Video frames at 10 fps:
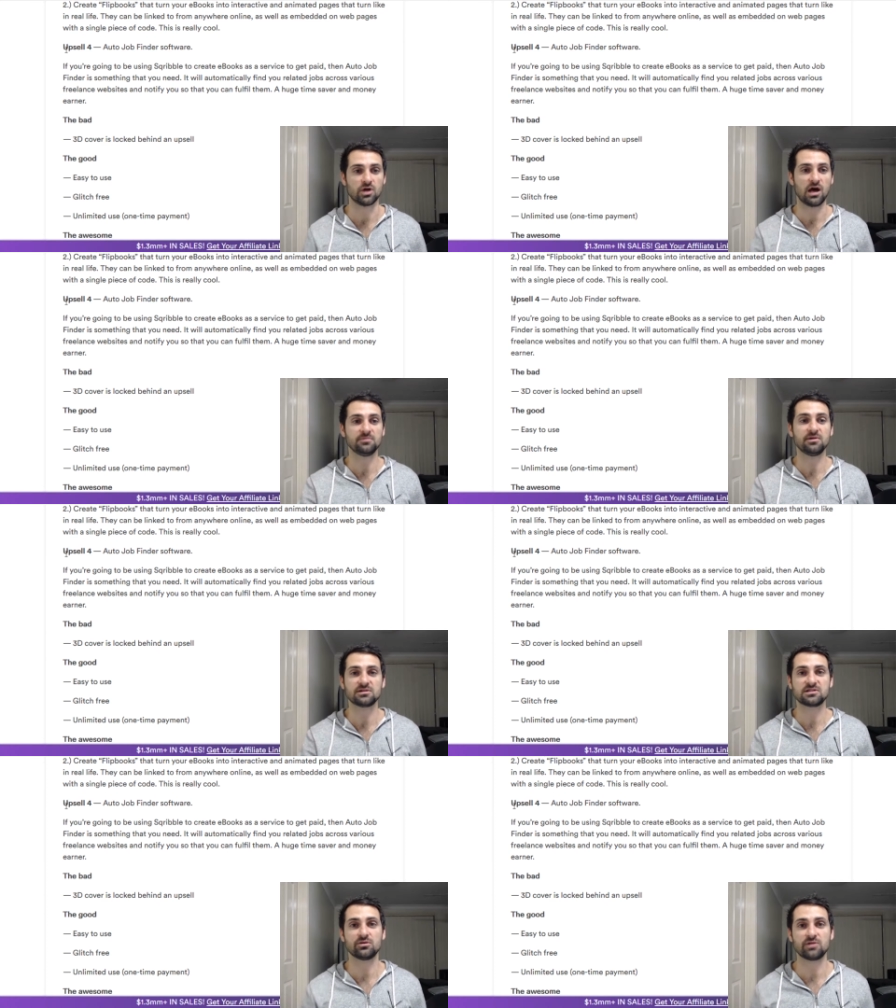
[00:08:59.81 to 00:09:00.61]
So
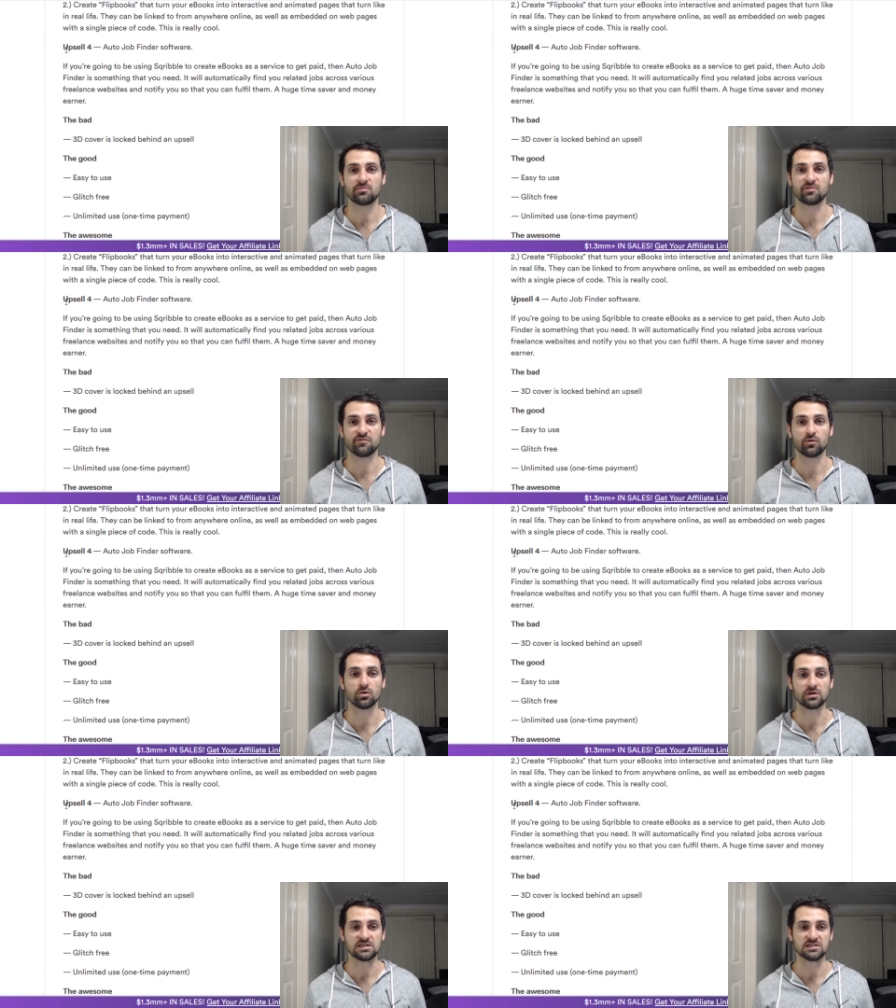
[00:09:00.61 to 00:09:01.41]
upsell number
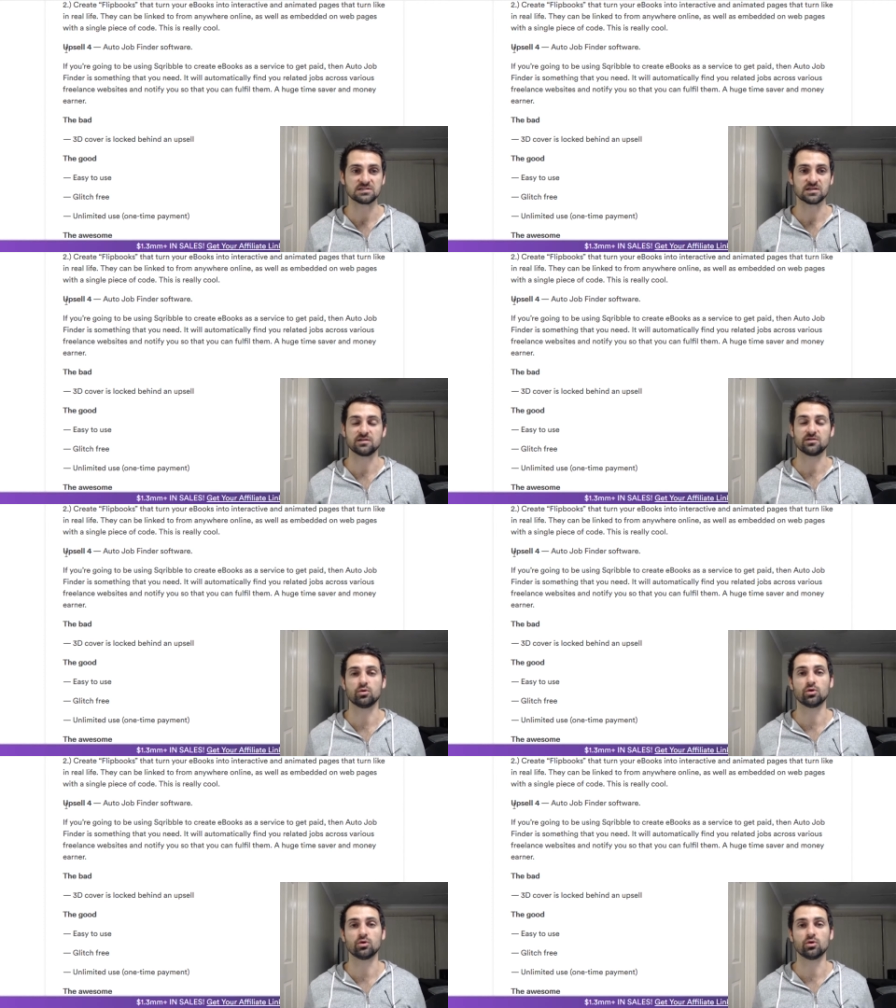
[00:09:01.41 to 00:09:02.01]
4 is an